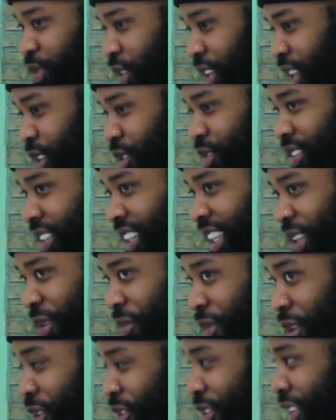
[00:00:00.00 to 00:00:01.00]
when they used to get the
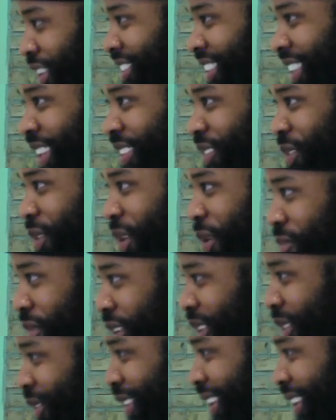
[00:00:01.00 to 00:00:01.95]
milk crate delivered with milk.